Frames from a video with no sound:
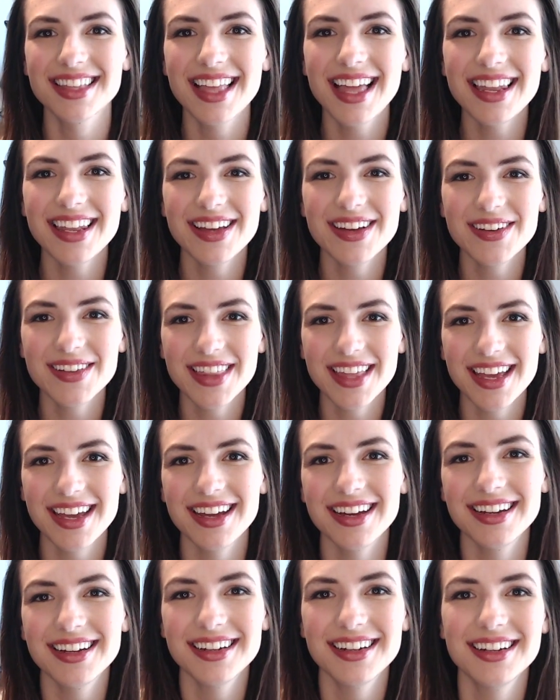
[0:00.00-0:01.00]
Hello
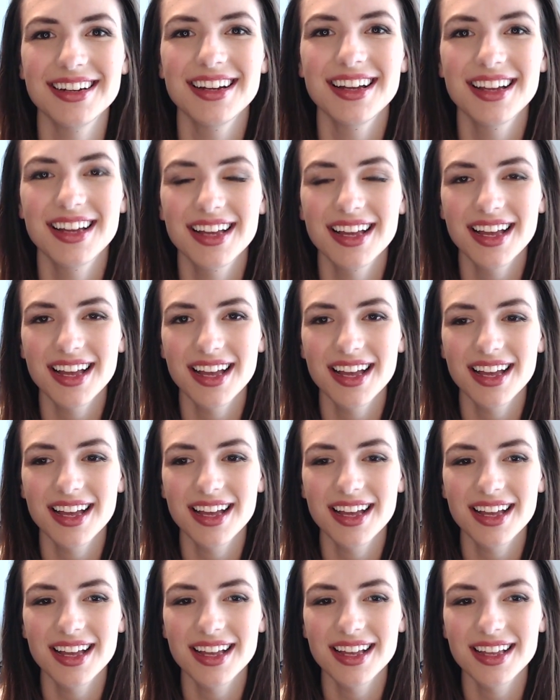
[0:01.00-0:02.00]
there.
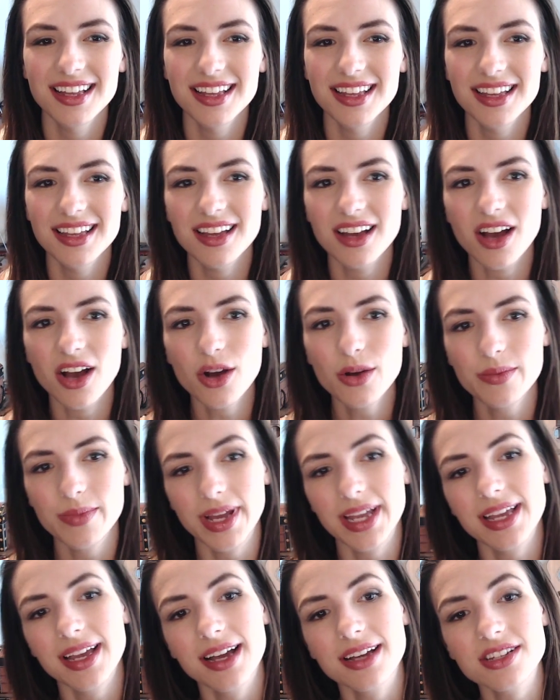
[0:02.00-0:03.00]
Oh
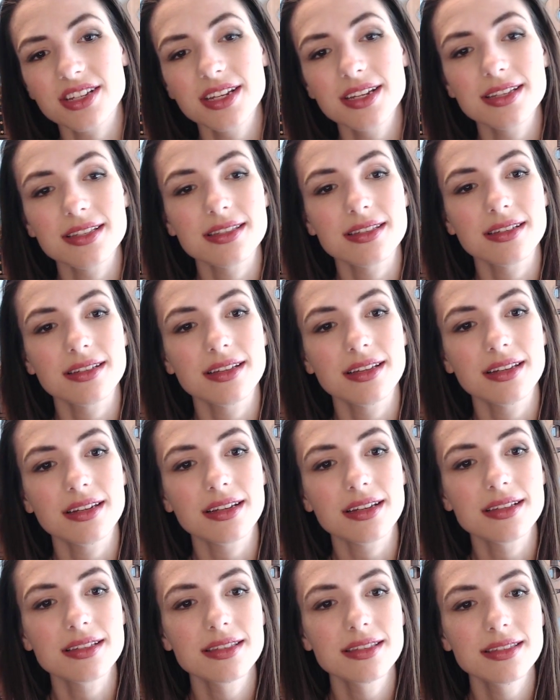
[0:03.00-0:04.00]
my gosh, it is an
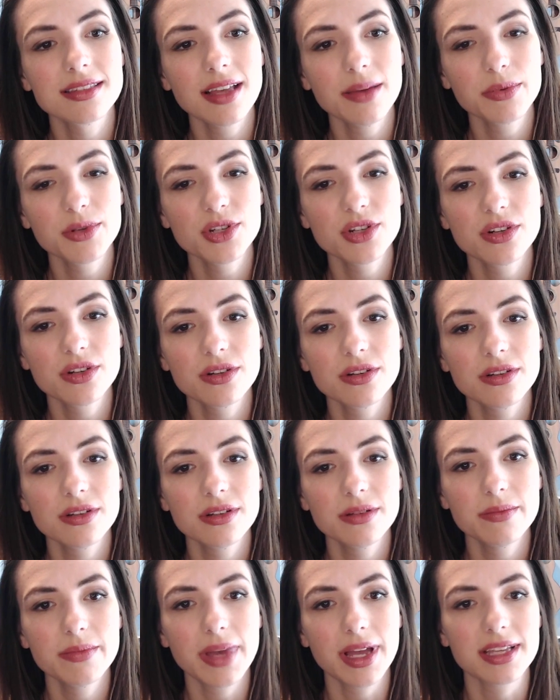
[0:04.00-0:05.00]

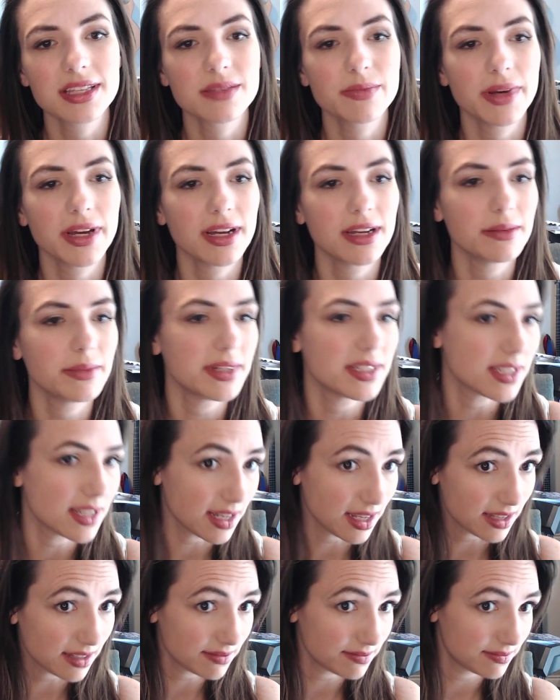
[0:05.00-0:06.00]
exceptional mess behind me
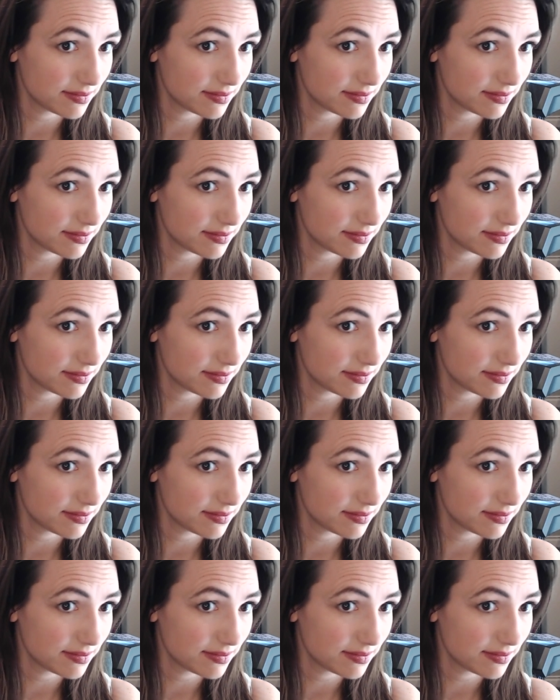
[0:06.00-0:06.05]
today.